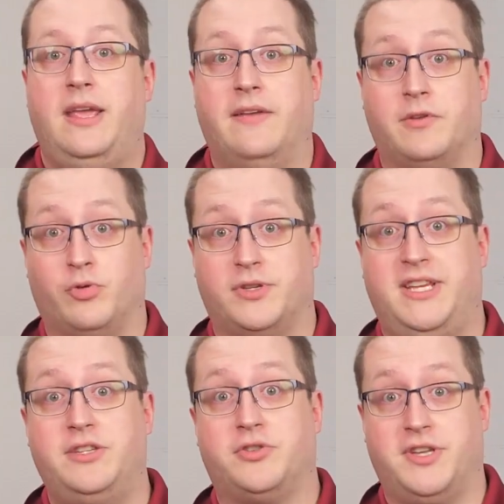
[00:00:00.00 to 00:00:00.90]
If the
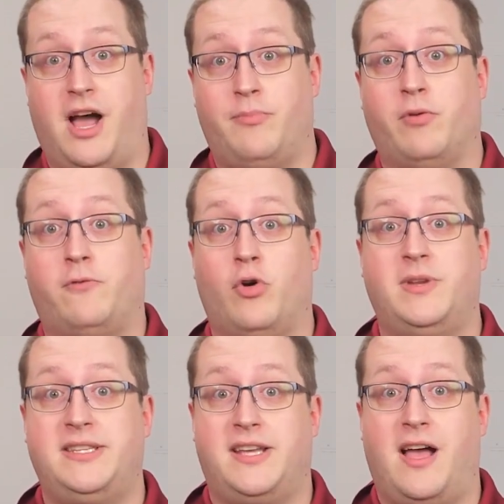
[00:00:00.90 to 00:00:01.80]
procedure is not
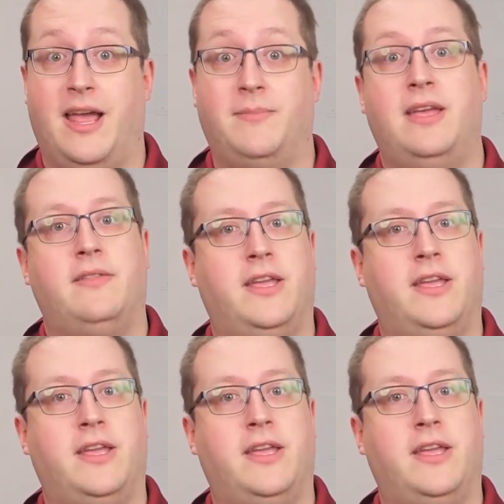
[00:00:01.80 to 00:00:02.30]
performed in time,